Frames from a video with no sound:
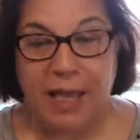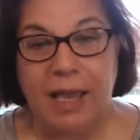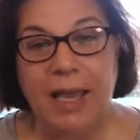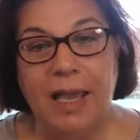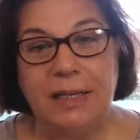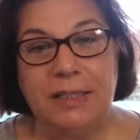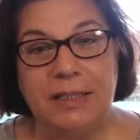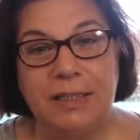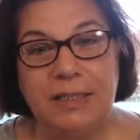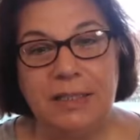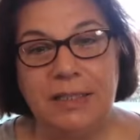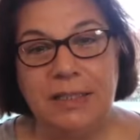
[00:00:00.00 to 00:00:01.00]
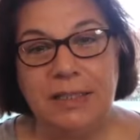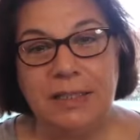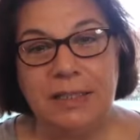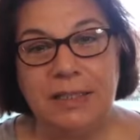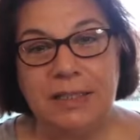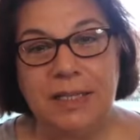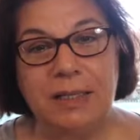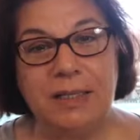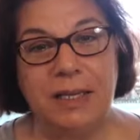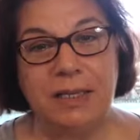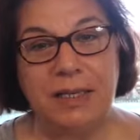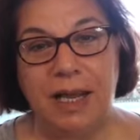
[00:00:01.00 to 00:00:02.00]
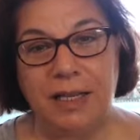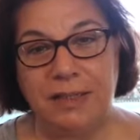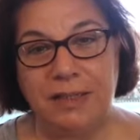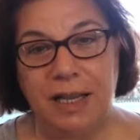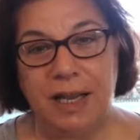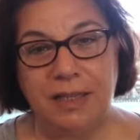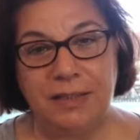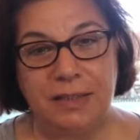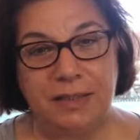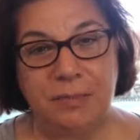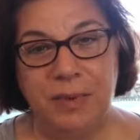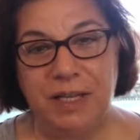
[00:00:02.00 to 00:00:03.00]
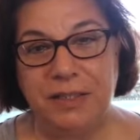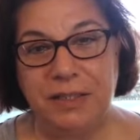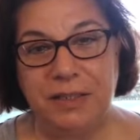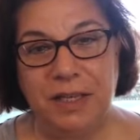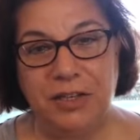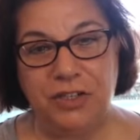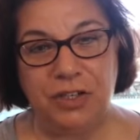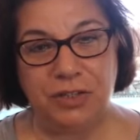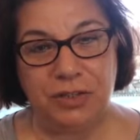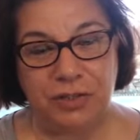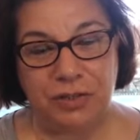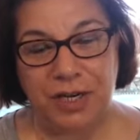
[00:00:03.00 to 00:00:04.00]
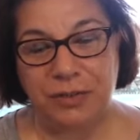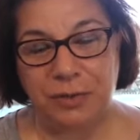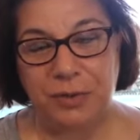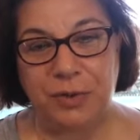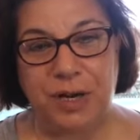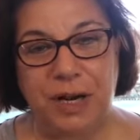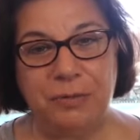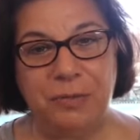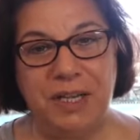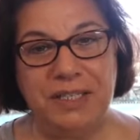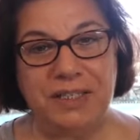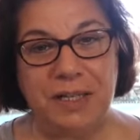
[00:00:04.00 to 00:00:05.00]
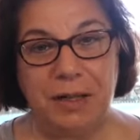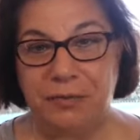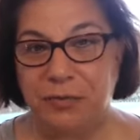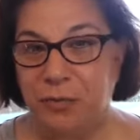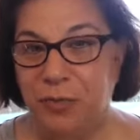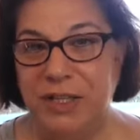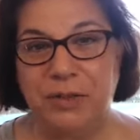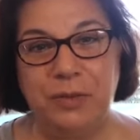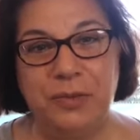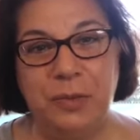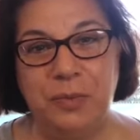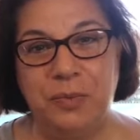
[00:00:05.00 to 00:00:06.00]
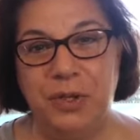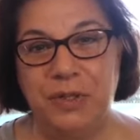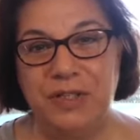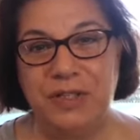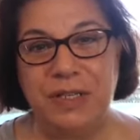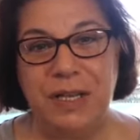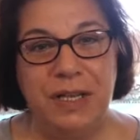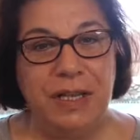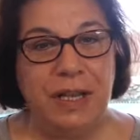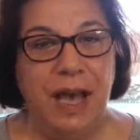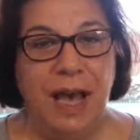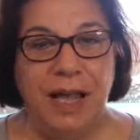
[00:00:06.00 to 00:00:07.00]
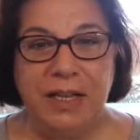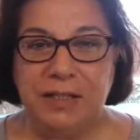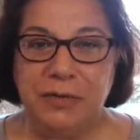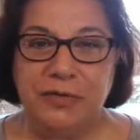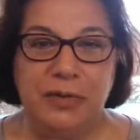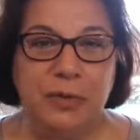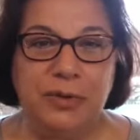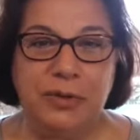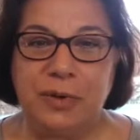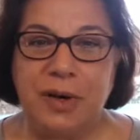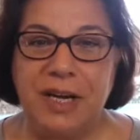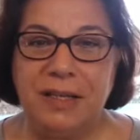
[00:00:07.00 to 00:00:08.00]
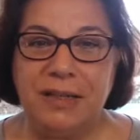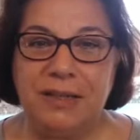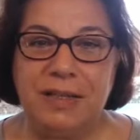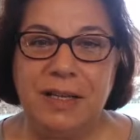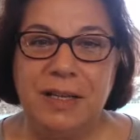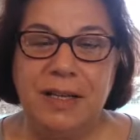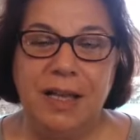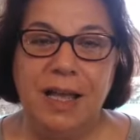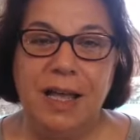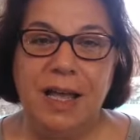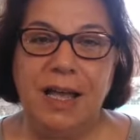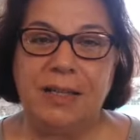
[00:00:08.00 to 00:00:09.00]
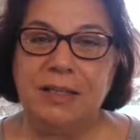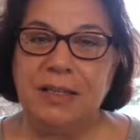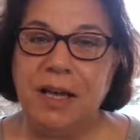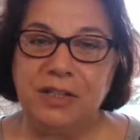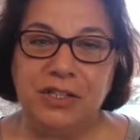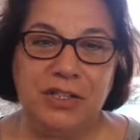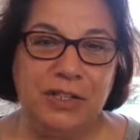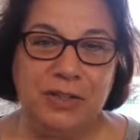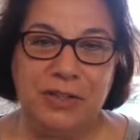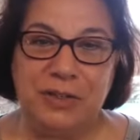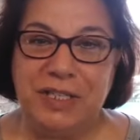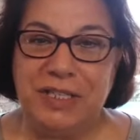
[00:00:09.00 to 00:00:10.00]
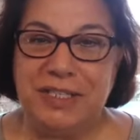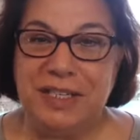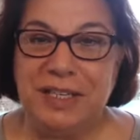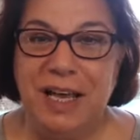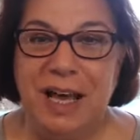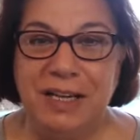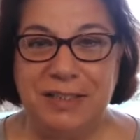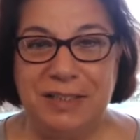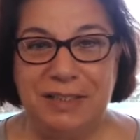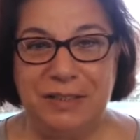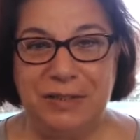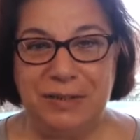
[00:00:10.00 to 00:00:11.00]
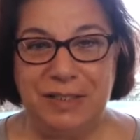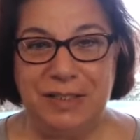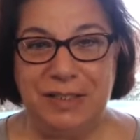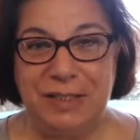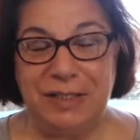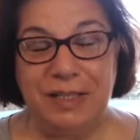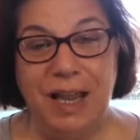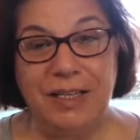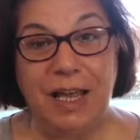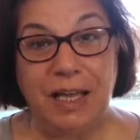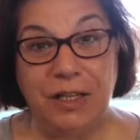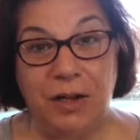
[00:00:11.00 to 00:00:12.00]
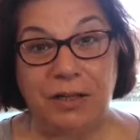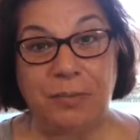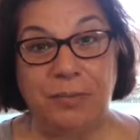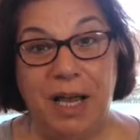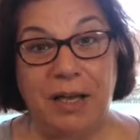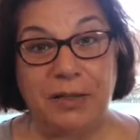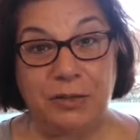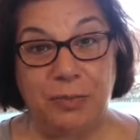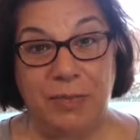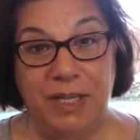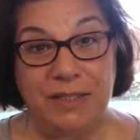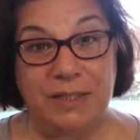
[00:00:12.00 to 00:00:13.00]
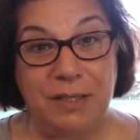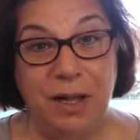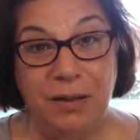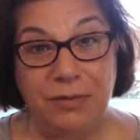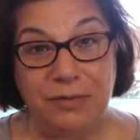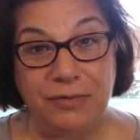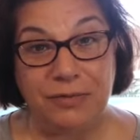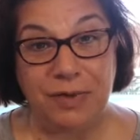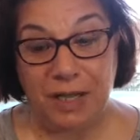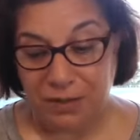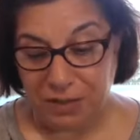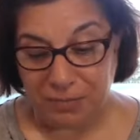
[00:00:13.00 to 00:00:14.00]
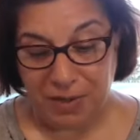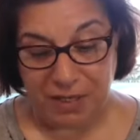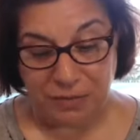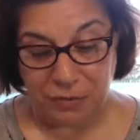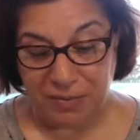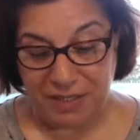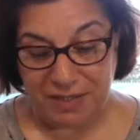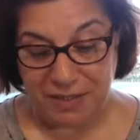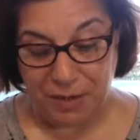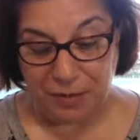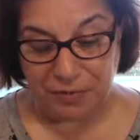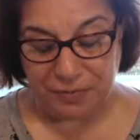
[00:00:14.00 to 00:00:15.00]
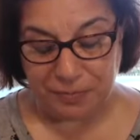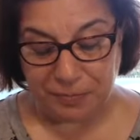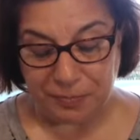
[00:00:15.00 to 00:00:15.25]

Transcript: And Sunday night, I did meditation, tried to ground myself, went to the woods hiked a few trails and touched the trees and hugged the trees. And then I got back to myself. I got back to myself.